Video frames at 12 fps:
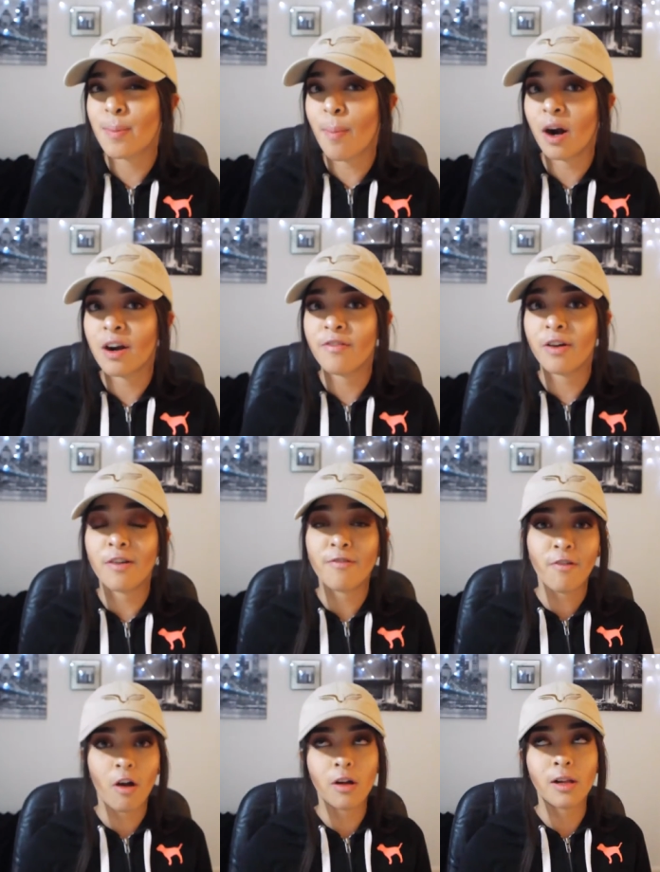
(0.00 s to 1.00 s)
a part of her
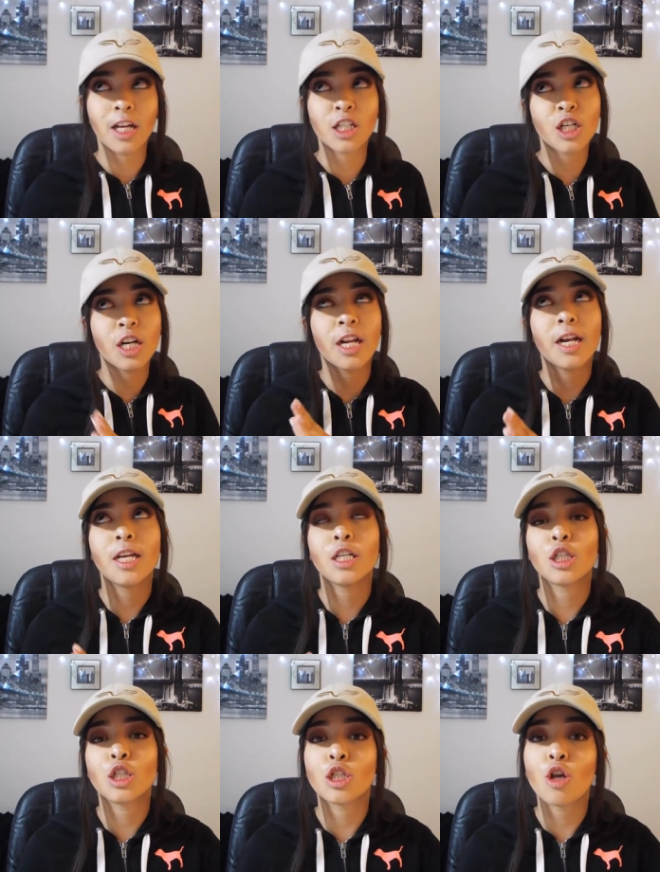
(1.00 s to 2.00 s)
fall collection, and it
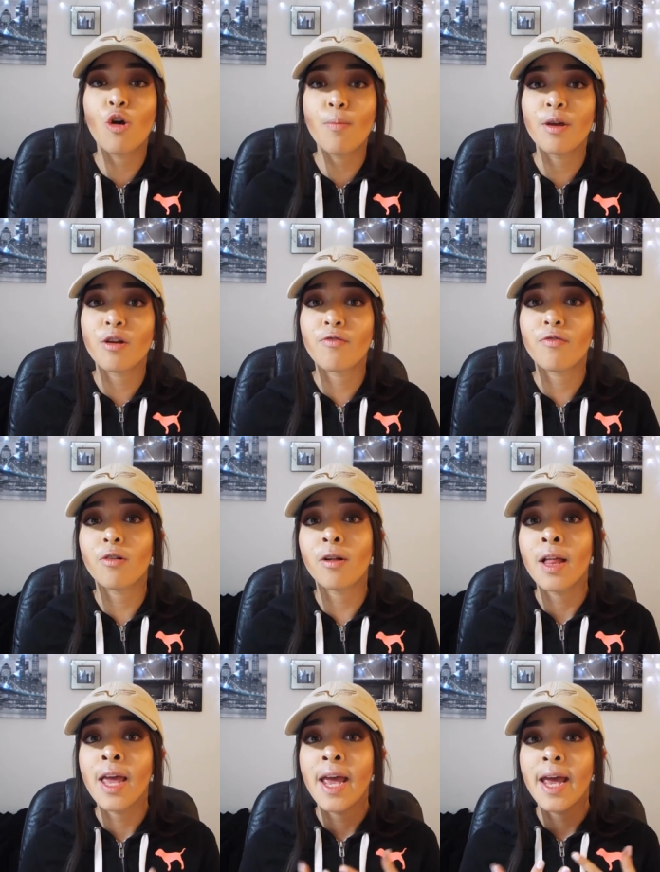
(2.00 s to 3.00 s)
is so
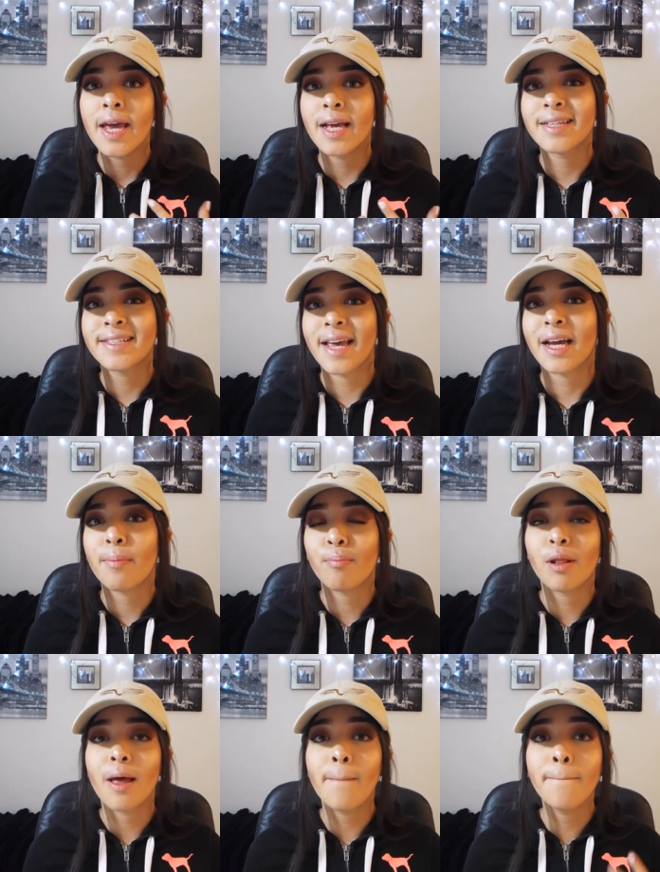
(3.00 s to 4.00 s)
beautiful. It is like a
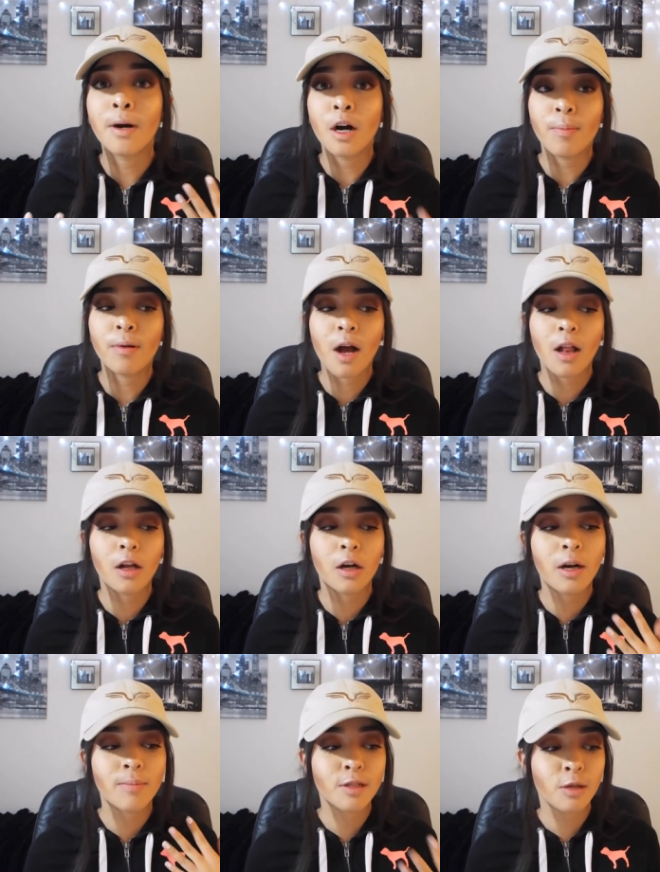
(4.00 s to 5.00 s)
plum purple color,
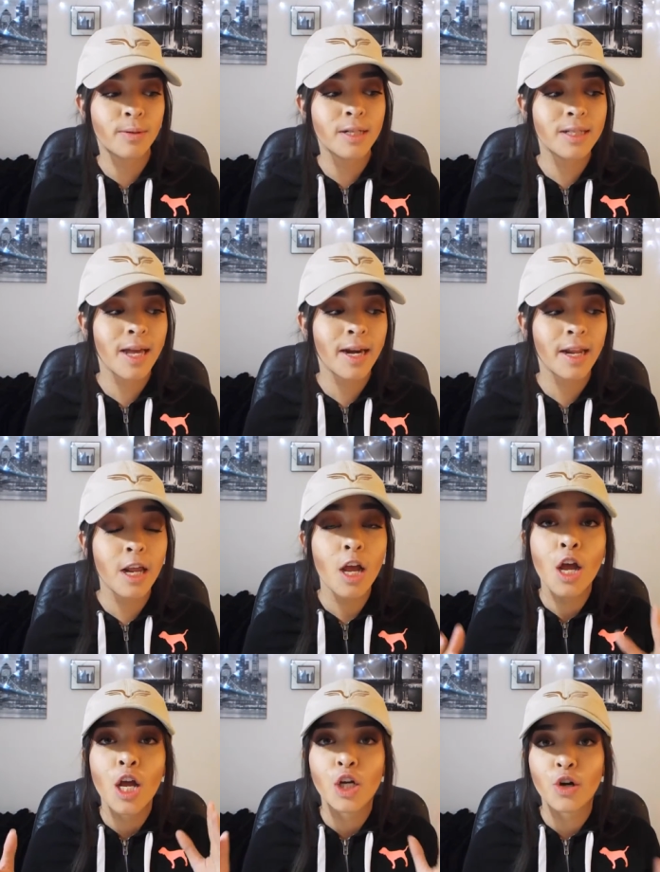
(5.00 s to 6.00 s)
and I'm super excited
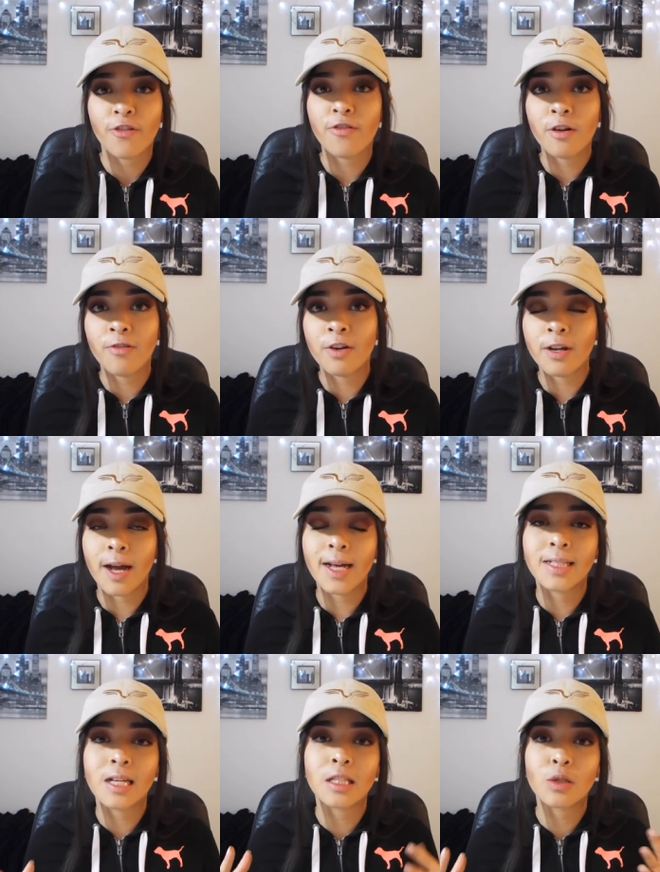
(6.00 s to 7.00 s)
to review it for you
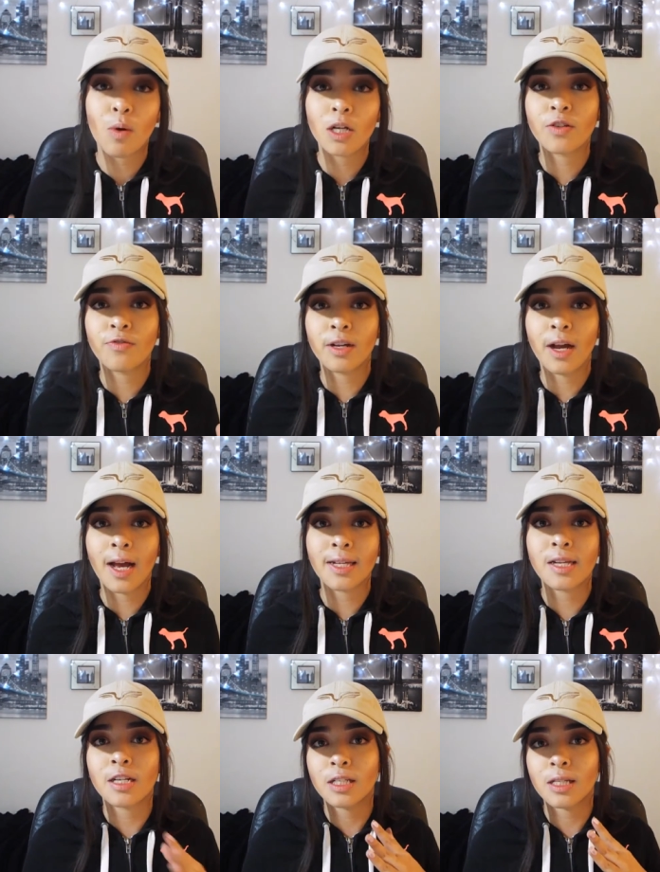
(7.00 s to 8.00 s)
guys and swatch it for you
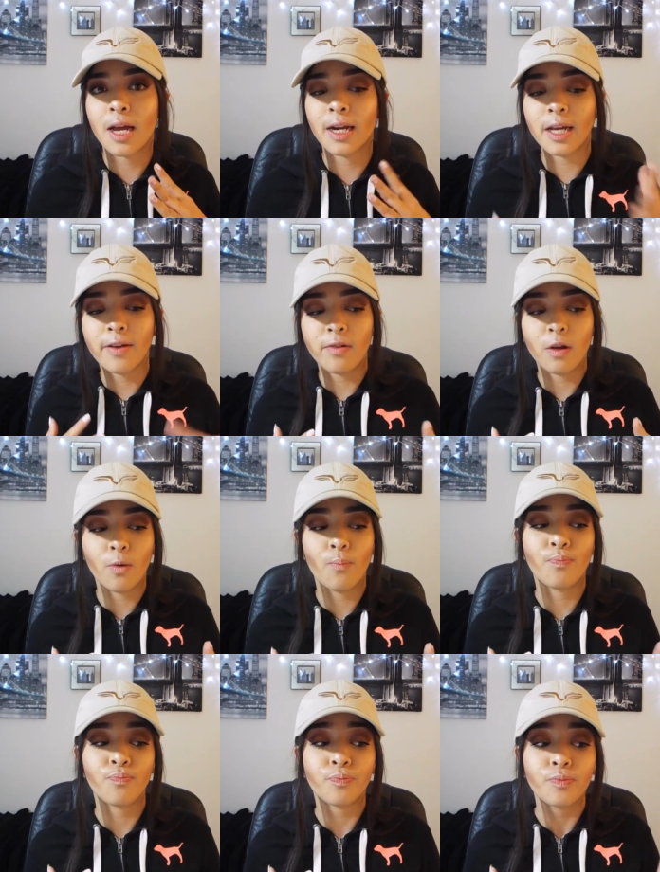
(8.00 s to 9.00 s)
guys and just kind of give you
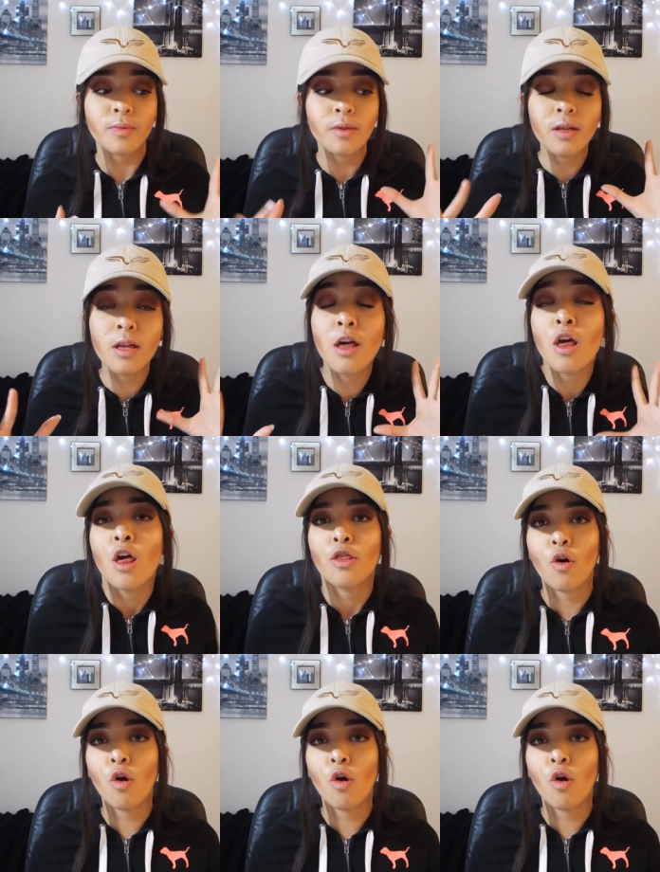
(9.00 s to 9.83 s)
the